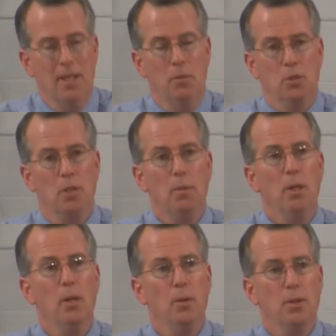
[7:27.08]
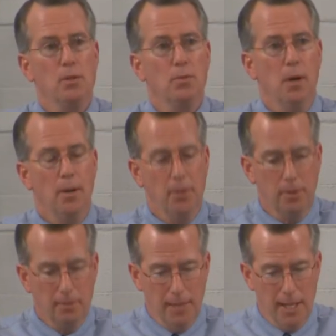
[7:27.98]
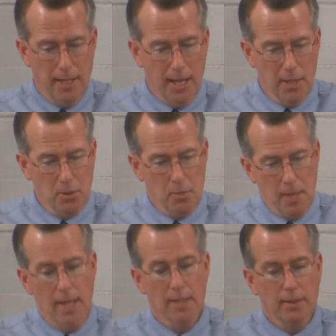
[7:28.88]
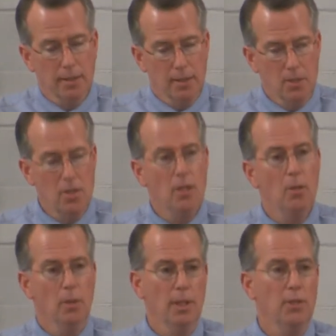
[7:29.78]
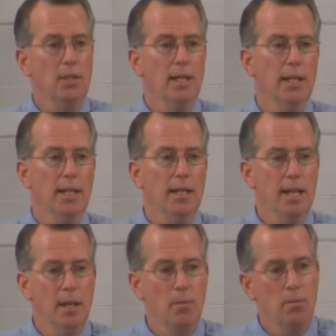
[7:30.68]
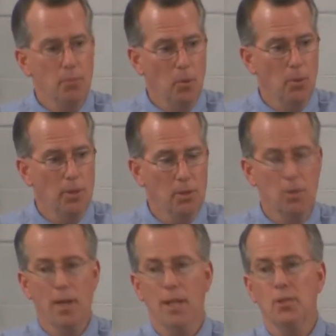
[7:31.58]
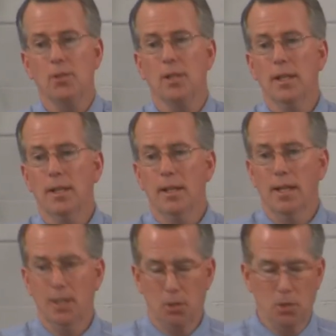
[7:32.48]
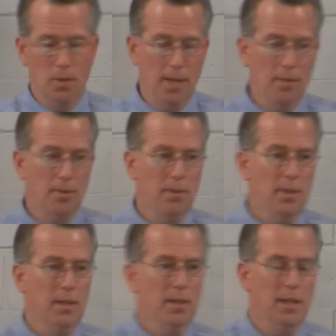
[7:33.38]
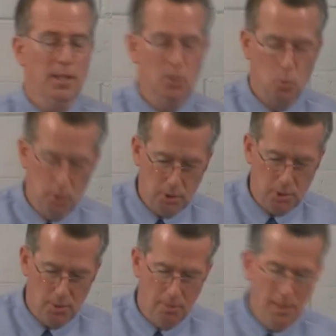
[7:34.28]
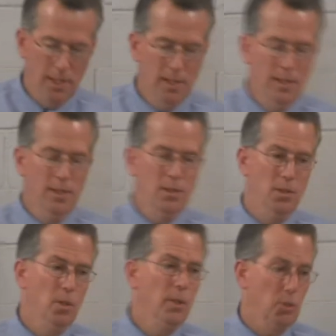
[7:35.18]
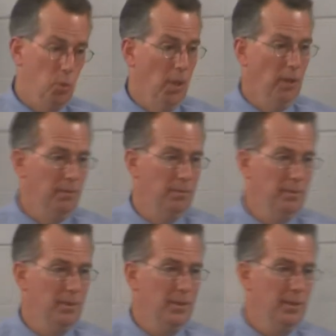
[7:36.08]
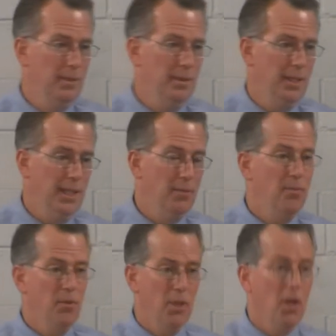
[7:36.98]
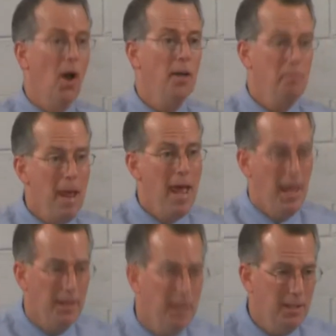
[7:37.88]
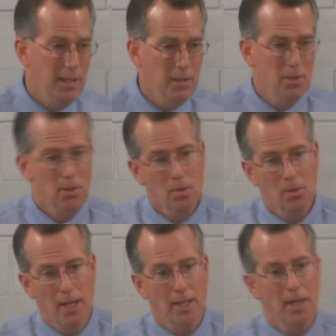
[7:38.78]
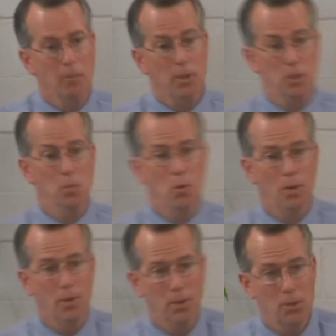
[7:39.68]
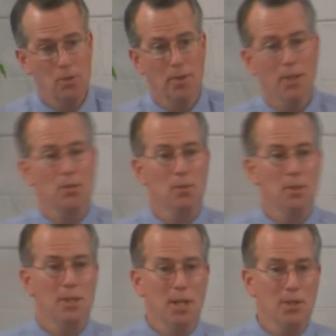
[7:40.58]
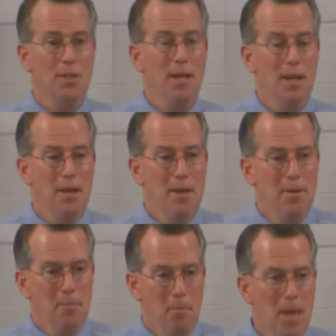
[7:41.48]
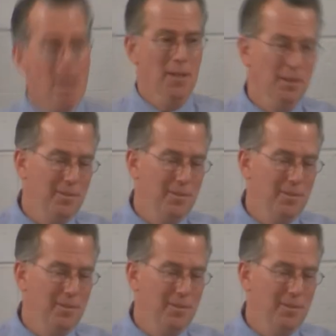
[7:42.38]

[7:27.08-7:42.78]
He was communing with his Father and as a man continually seeking him for his grace and his strength and his wisdom to do his will. If the God man needed to do that, how much more those of us who are just Men,